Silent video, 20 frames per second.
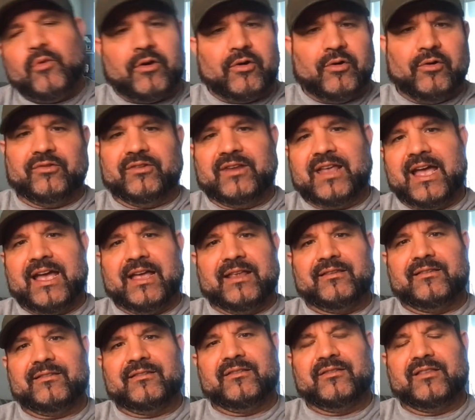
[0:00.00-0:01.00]
of those
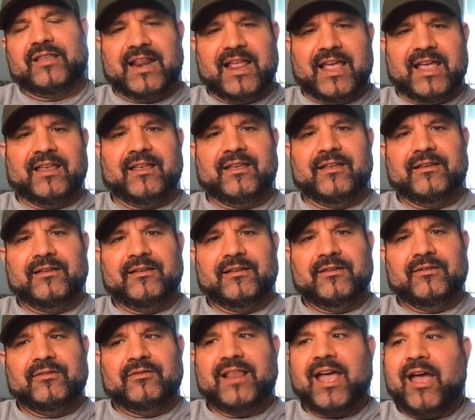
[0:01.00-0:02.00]
guys today.
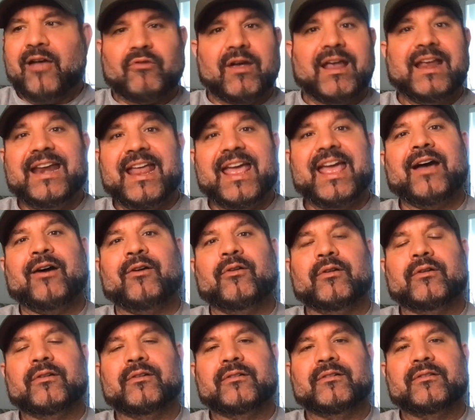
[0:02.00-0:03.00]
Not right now.
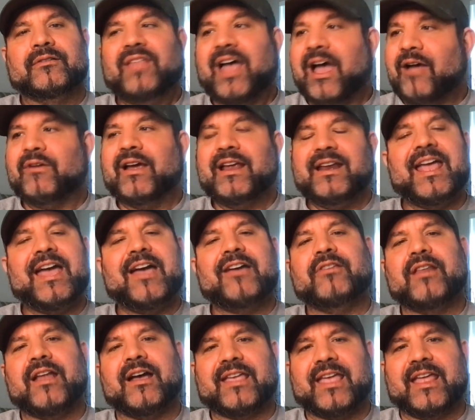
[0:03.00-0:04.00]
Not right now,
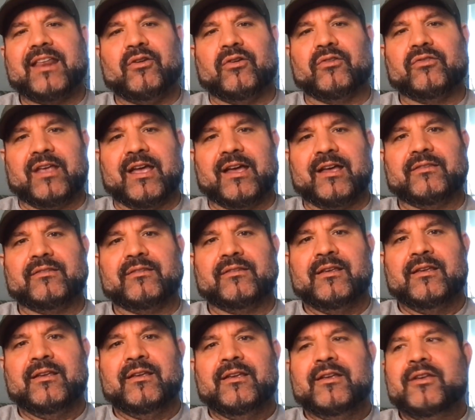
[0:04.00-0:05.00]
you're not getting those guys.
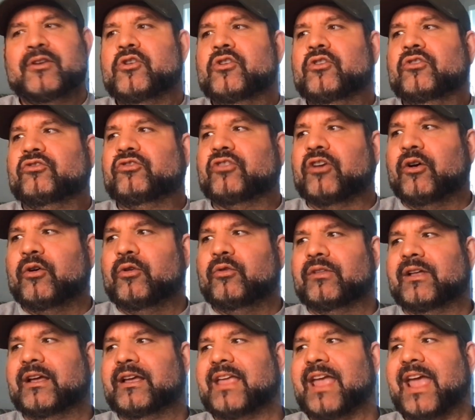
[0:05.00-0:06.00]
So,
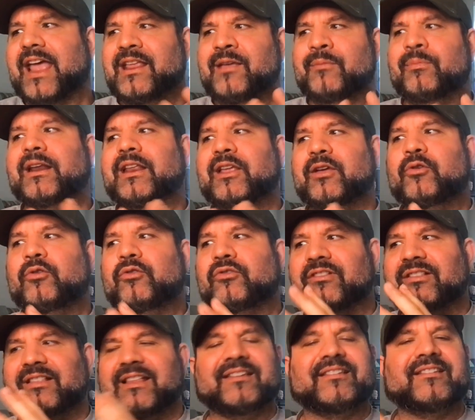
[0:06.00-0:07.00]
like, anybody who's
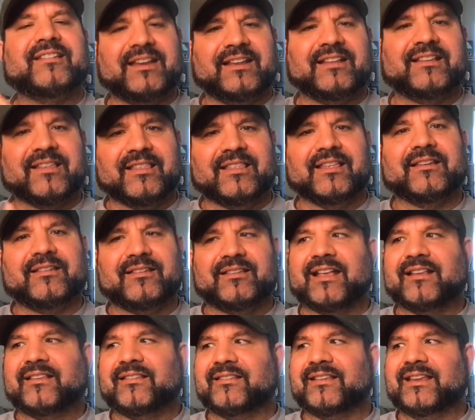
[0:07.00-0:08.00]
listening to this
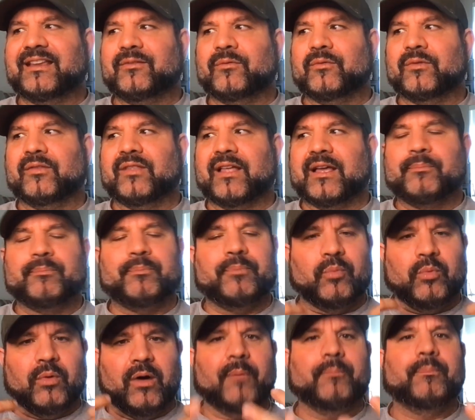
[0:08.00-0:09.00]
that's, like,
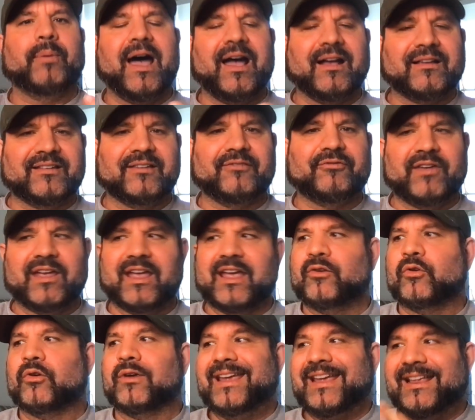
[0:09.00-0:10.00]
a boxing fan
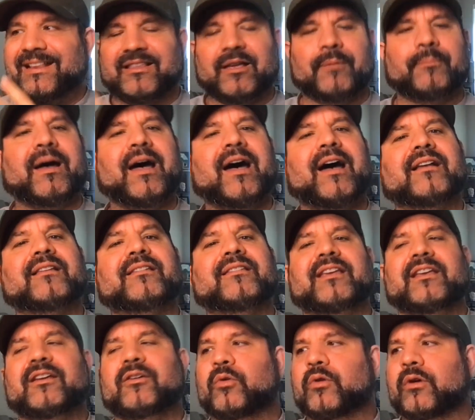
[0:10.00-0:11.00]
or into
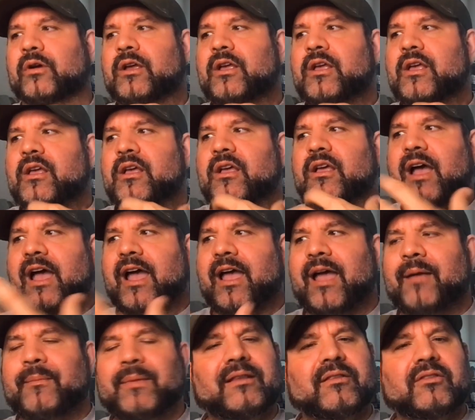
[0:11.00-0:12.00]
boxing or,
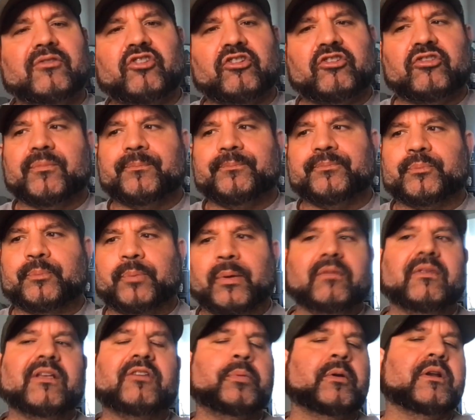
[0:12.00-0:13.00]
I mean, just,
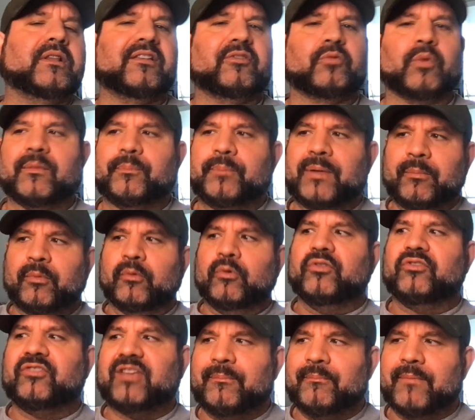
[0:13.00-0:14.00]
let's put it this way. People who
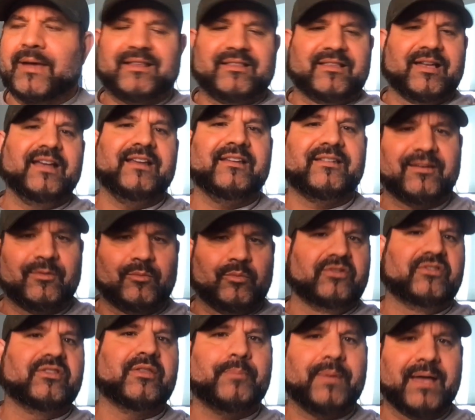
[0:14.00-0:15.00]
say Mike Tyson
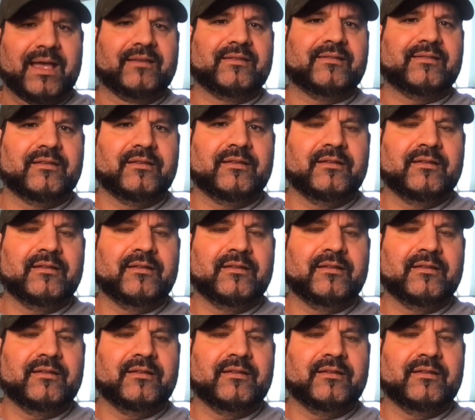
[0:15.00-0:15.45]
was the best,